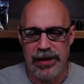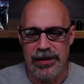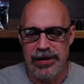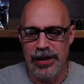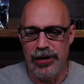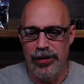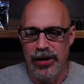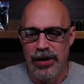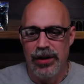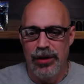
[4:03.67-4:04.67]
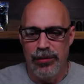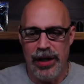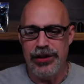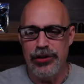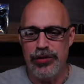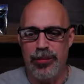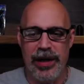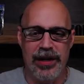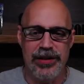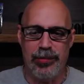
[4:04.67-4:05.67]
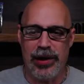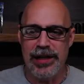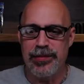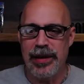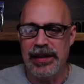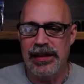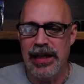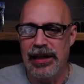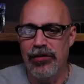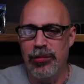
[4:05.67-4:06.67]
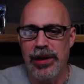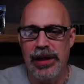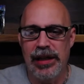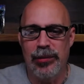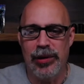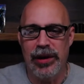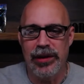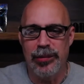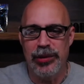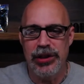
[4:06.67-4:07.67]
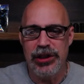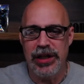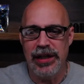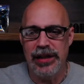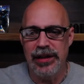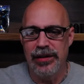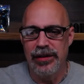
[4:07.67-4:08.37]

So, Wrenches, Repairs, and Prospecting. Thank you for being here, brother. Appreciate it.